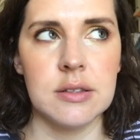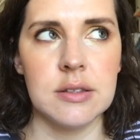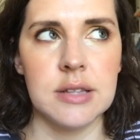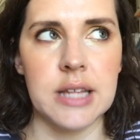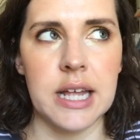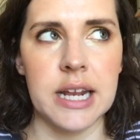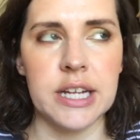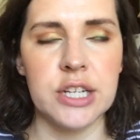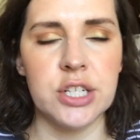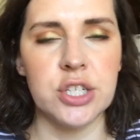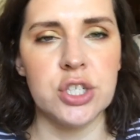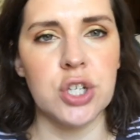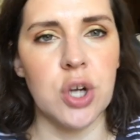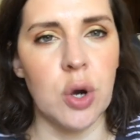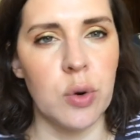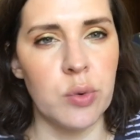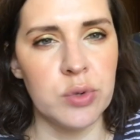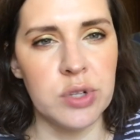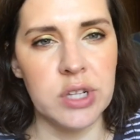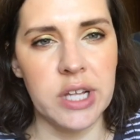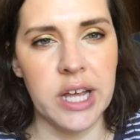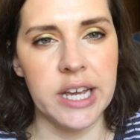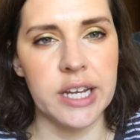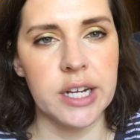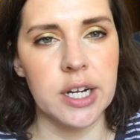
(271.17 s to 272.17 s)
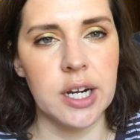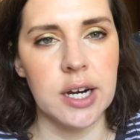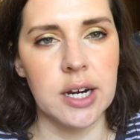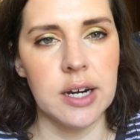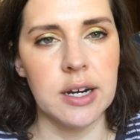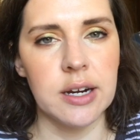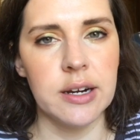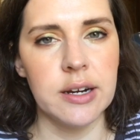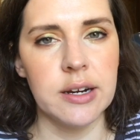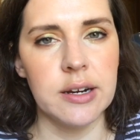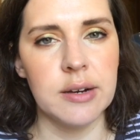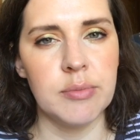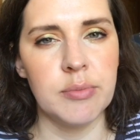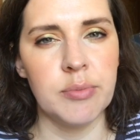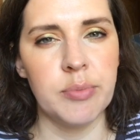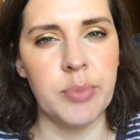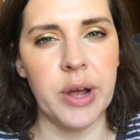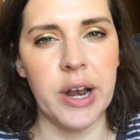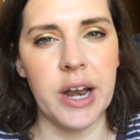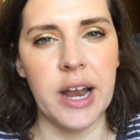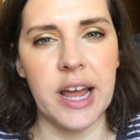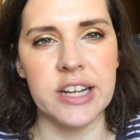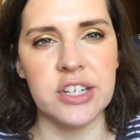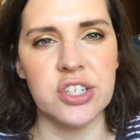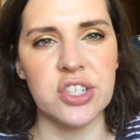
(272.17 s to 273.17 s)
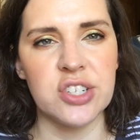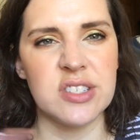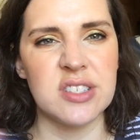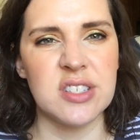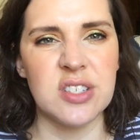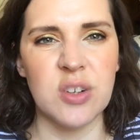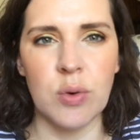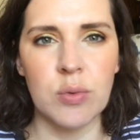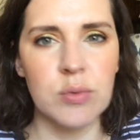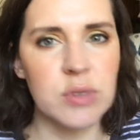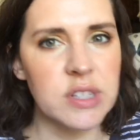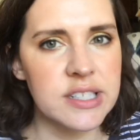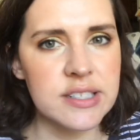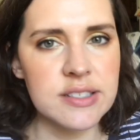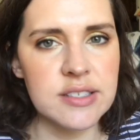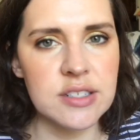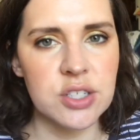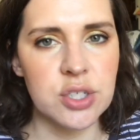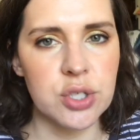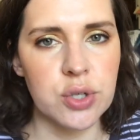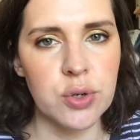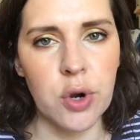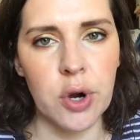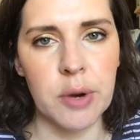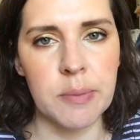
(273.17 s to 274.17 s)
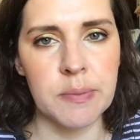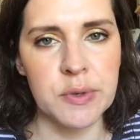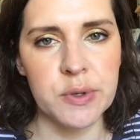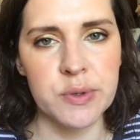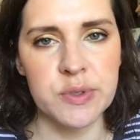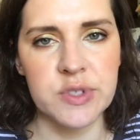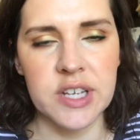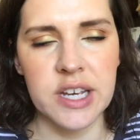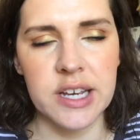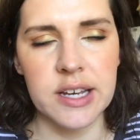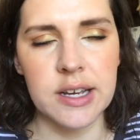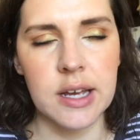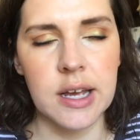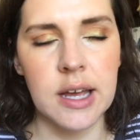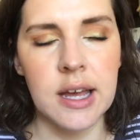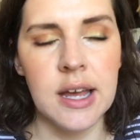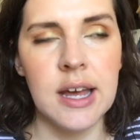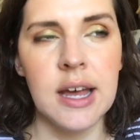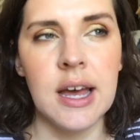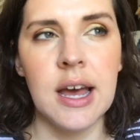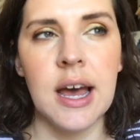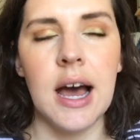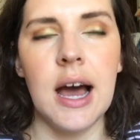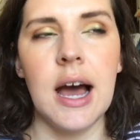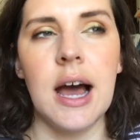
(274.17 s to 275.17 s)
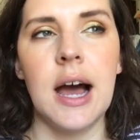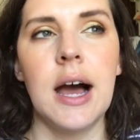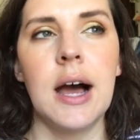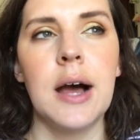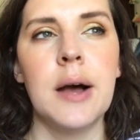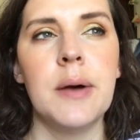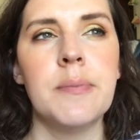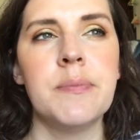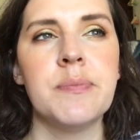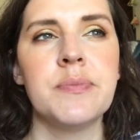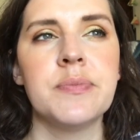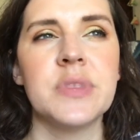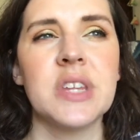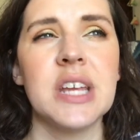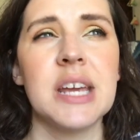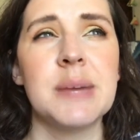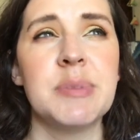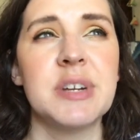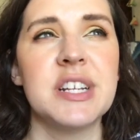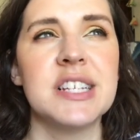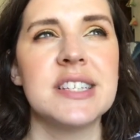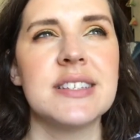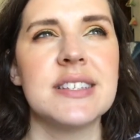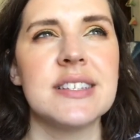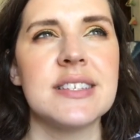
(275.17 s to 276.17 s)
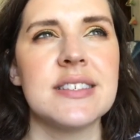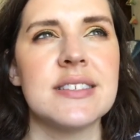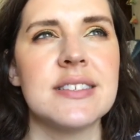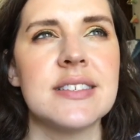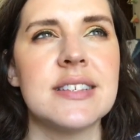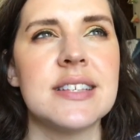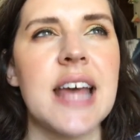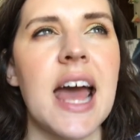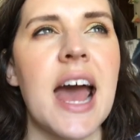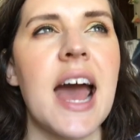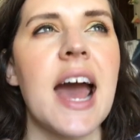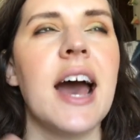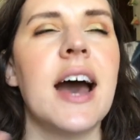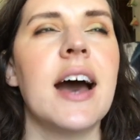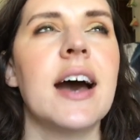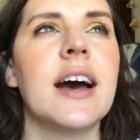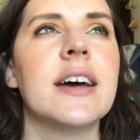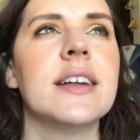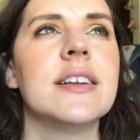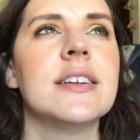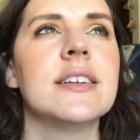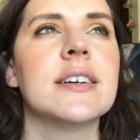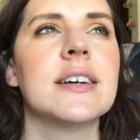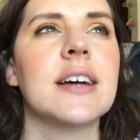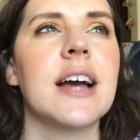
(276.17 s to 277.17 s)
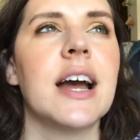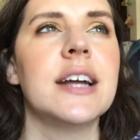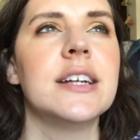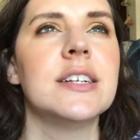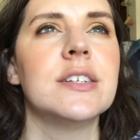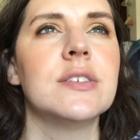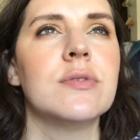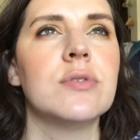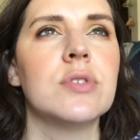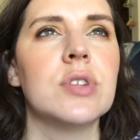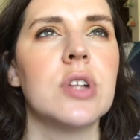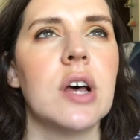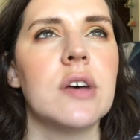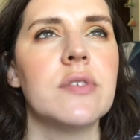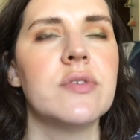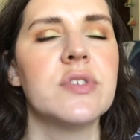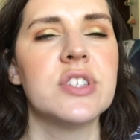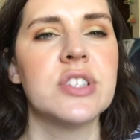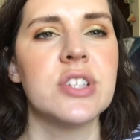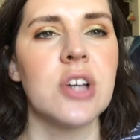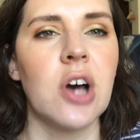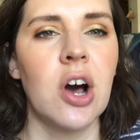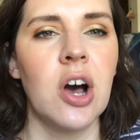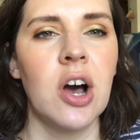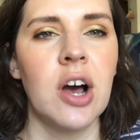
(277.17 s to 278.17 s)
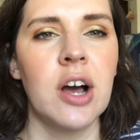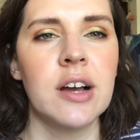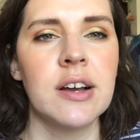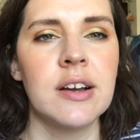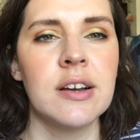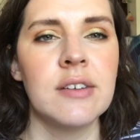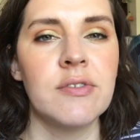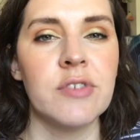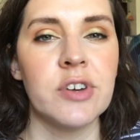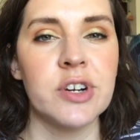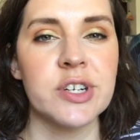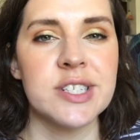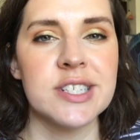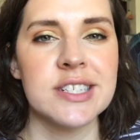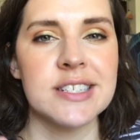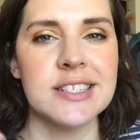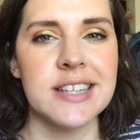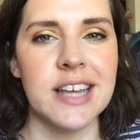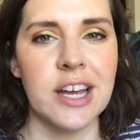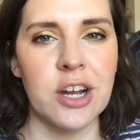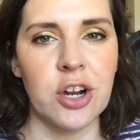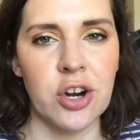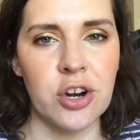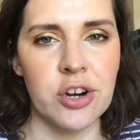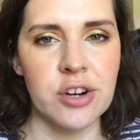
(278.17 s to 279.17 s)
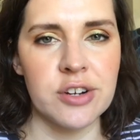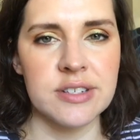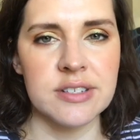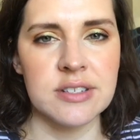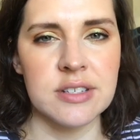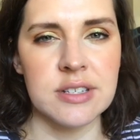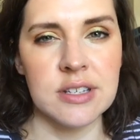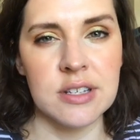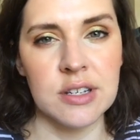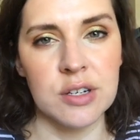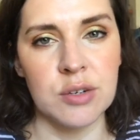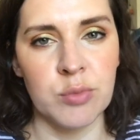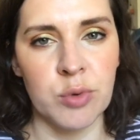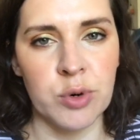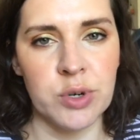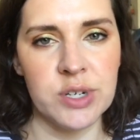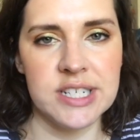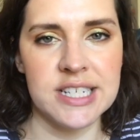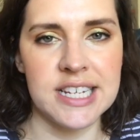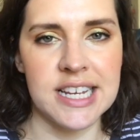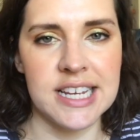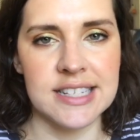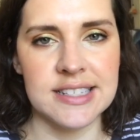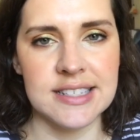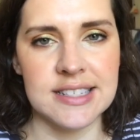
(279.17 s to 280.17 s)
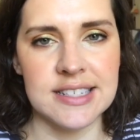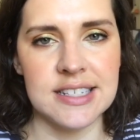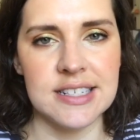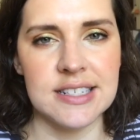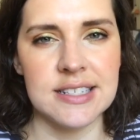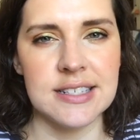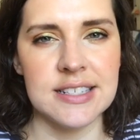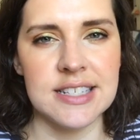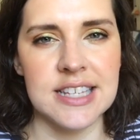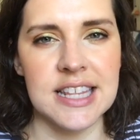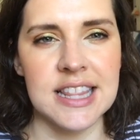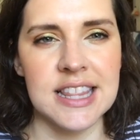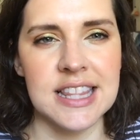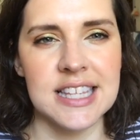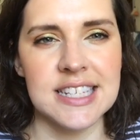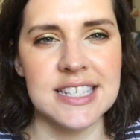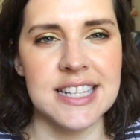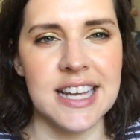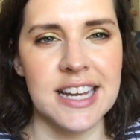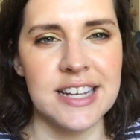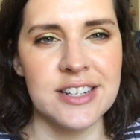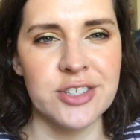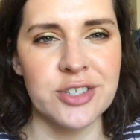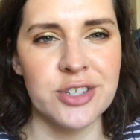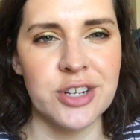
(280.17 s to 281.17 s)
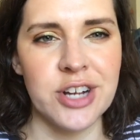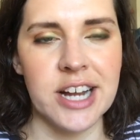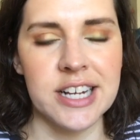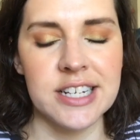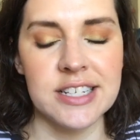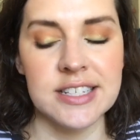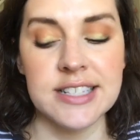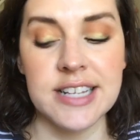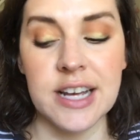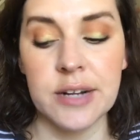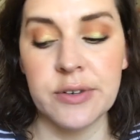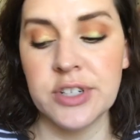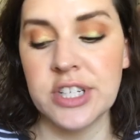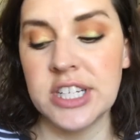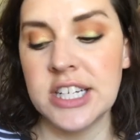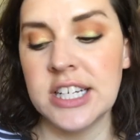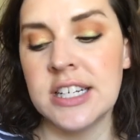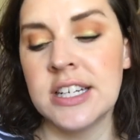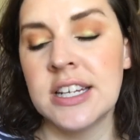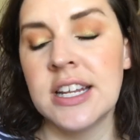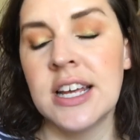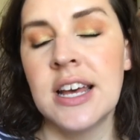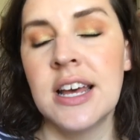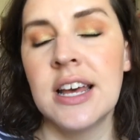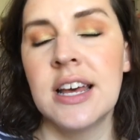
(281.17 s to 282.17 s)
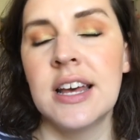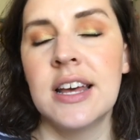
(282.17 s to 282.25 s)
that I don't like her, but I just don't listen to her music. But it's this sad kind of love song versus like hers is a little more dancey synthesizer kind of sounding.